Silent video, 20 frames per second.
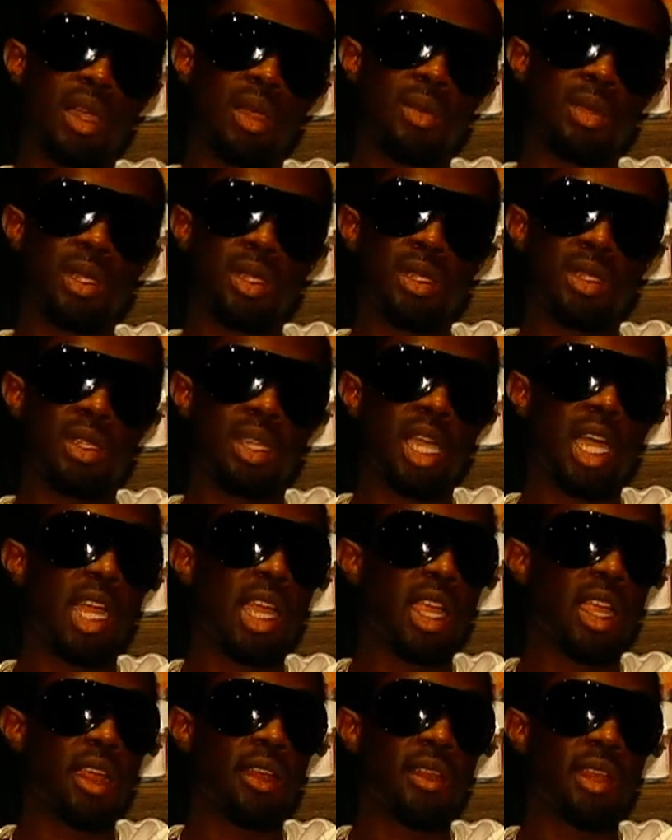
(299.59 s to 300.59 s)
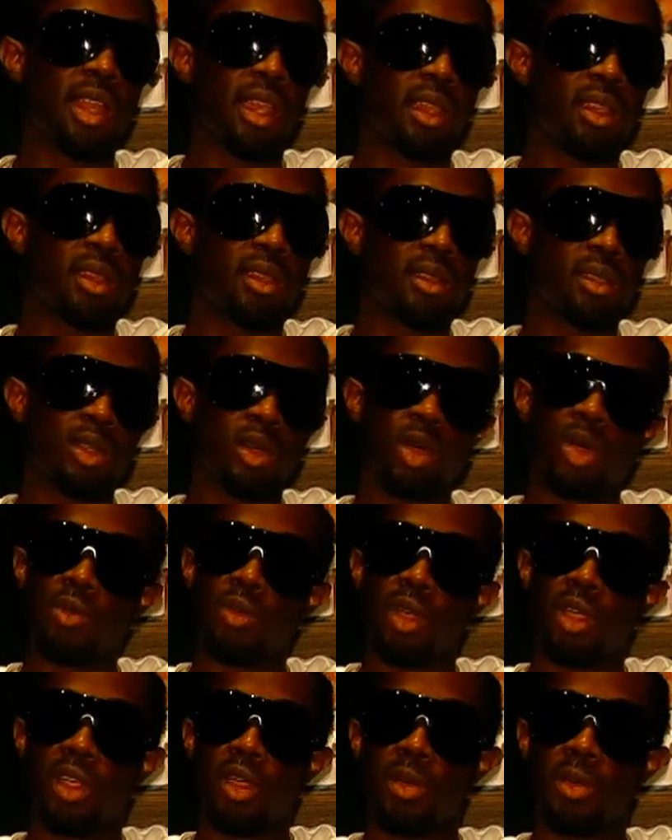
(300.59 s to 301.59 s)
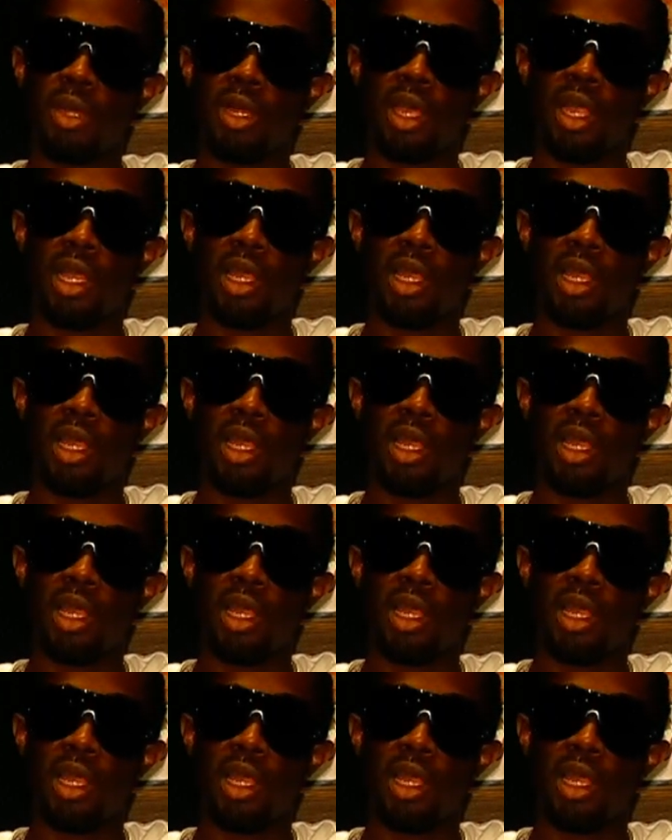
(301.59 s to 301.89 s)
I mean, conquering and overcoming